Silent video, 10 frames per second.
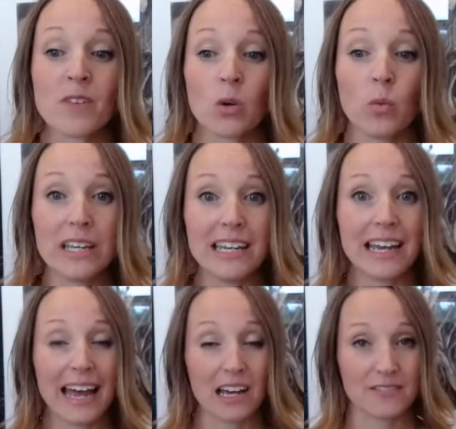We
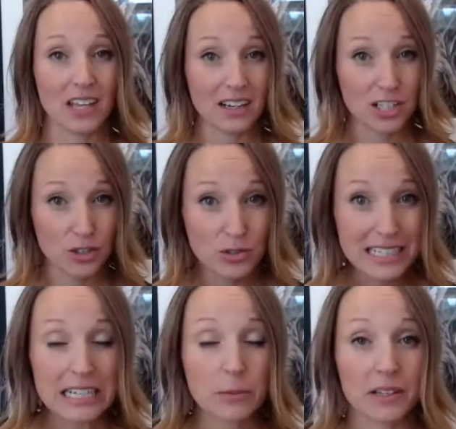have a
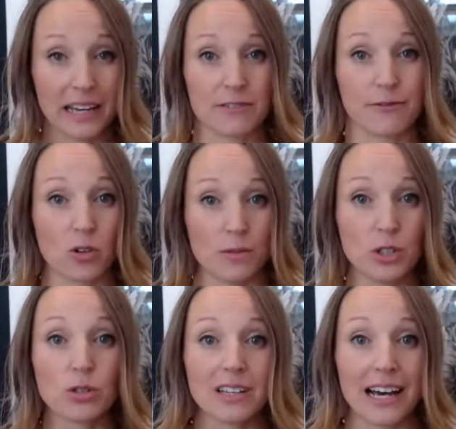unique platform
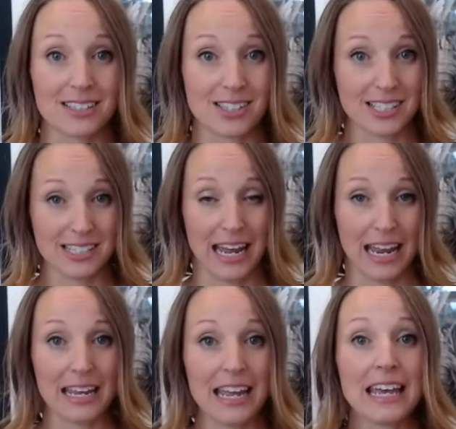utilized
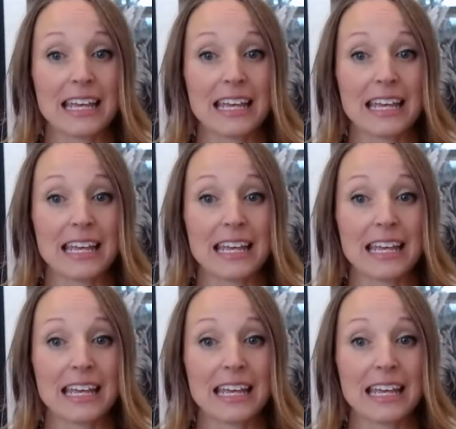today